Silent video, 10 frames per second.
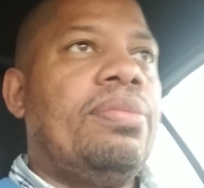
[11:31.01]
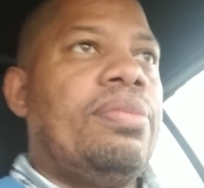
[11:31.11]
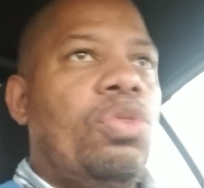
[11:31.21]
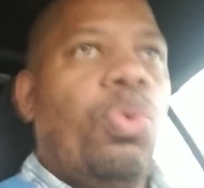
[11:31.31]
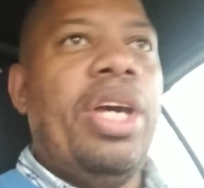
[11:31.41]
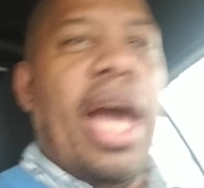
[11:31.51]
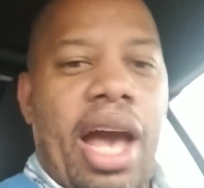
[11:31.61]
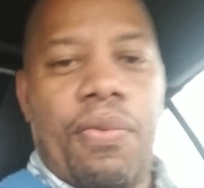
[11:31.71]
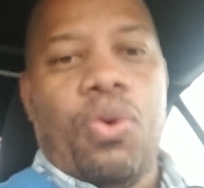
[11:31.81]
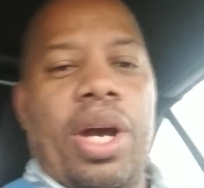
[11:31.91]
We
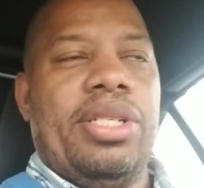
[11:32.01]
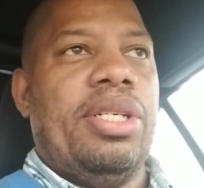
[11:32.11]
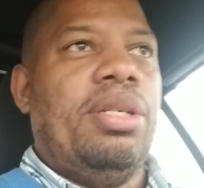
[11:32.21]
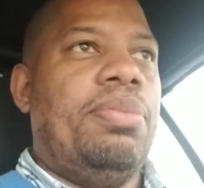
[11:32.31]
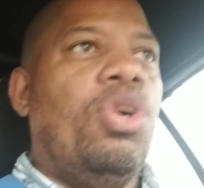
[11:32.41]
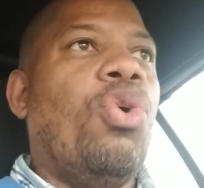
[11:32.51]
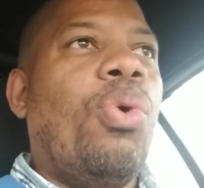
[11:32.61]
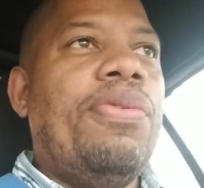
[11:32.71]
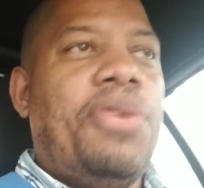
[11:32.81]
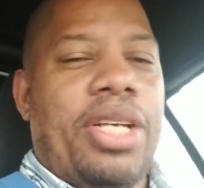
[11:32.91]
have questioned them.
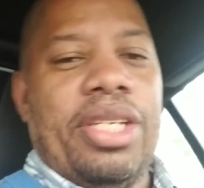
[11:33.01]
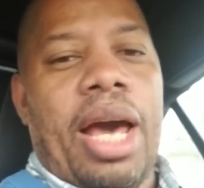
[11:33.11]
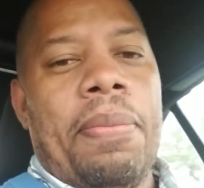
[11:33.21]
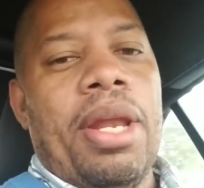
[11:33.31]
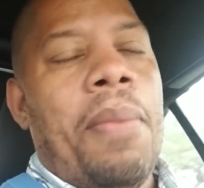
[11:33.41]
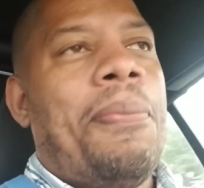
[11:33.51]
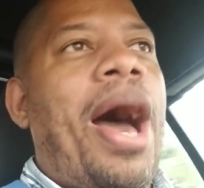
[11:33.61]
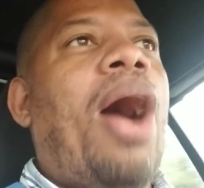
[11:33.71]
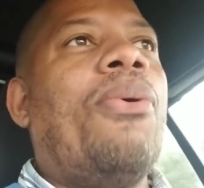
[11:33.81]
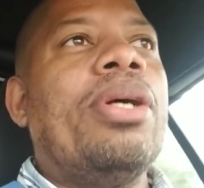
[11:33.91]
We've just not been
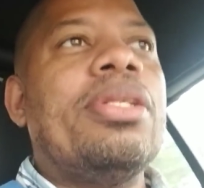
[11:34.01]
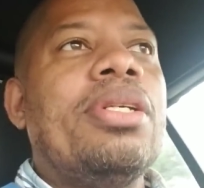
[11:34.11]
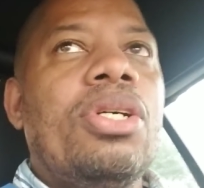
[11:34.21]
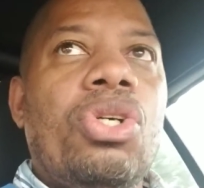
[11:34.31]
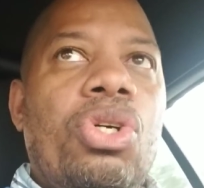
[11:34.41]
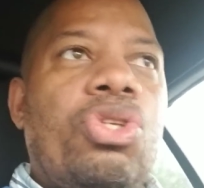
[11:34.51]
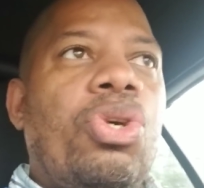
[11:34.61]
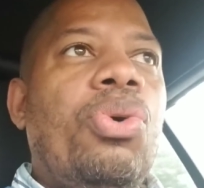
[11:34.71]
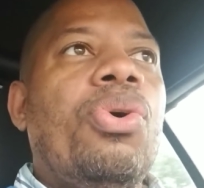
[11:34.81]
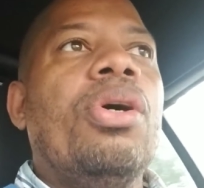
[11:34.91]
empowered
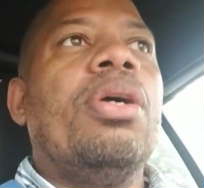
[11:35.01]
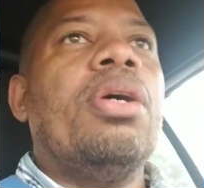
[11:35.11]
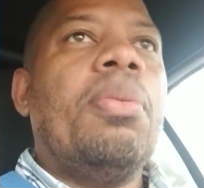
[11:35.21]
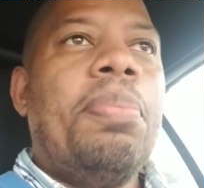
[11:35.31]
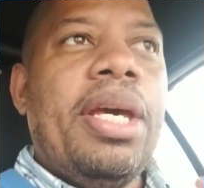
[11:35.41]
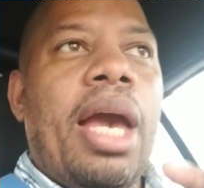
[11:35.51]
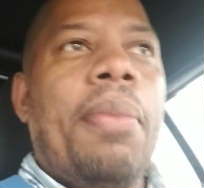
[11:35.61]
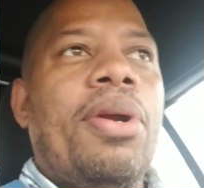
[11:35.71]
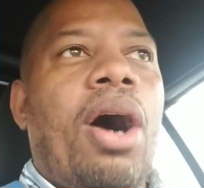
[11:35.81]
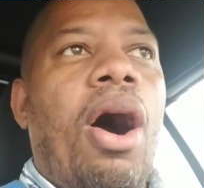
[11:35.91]
to be
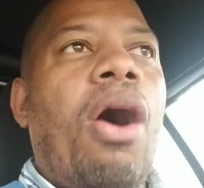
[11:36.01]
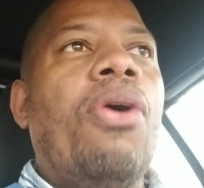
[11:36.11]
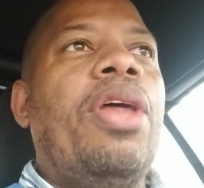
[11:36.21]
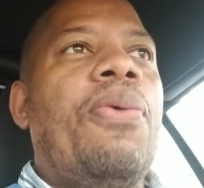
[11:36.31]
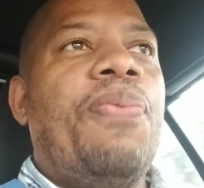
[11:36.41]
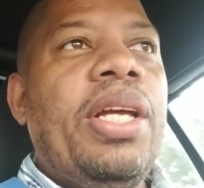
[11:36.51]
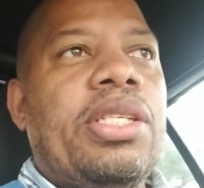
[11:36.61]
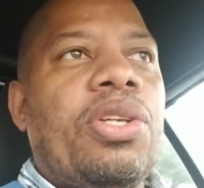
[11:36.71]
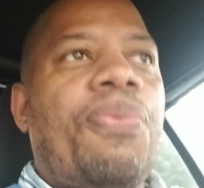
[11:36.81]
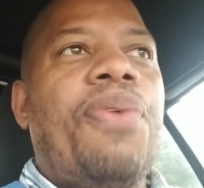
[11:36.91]
able to hold their feet
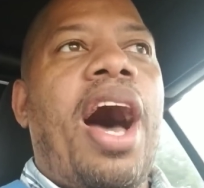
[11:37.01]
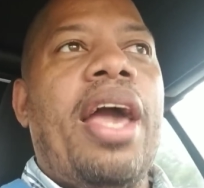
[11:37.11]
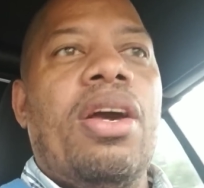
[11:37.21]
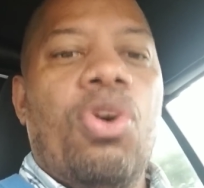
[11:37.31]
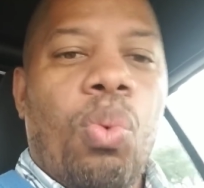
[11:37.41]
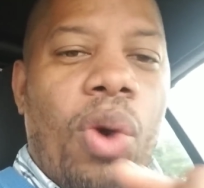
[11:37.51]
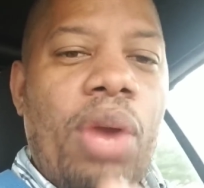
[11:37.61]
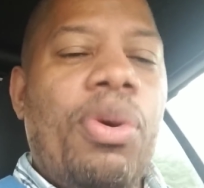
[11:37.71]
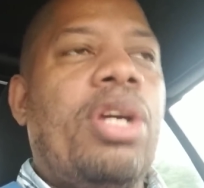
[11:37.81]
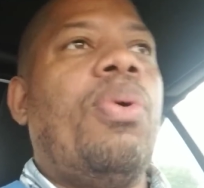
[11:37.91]
to the fire when
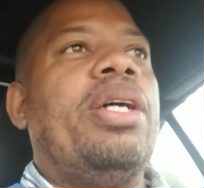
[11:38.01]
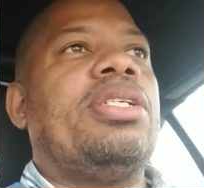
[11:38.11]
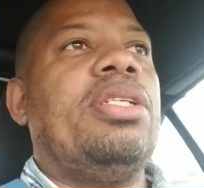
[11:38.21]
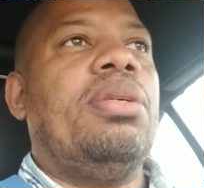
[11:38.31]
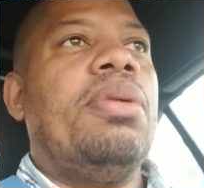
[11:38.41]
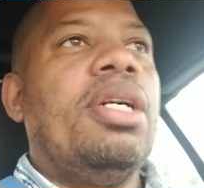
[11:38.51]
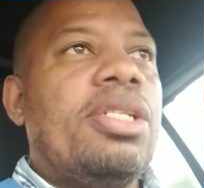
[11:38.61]
we question them.